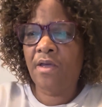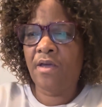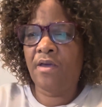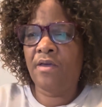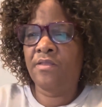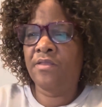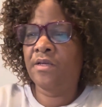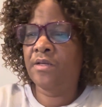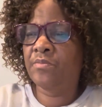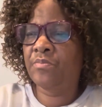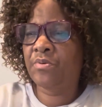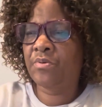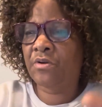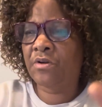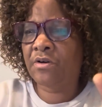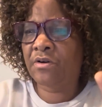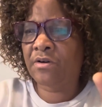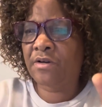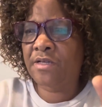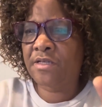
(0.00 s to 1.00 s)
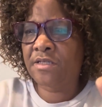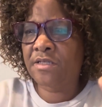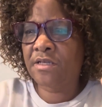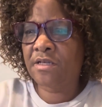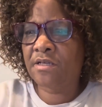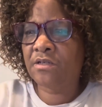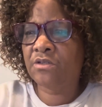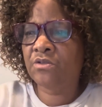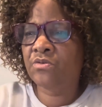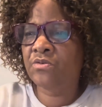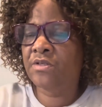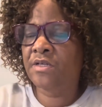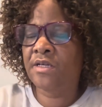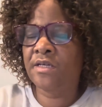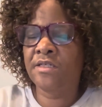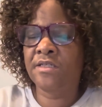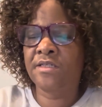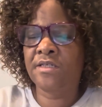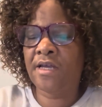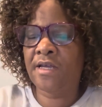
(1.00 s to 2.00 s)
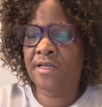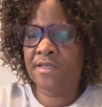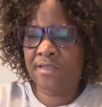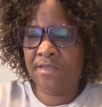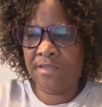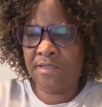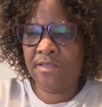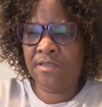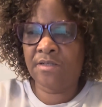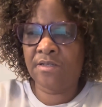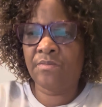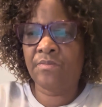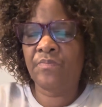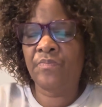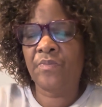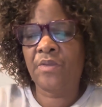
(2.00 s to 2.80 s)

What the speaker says: and then progressing to the entire system.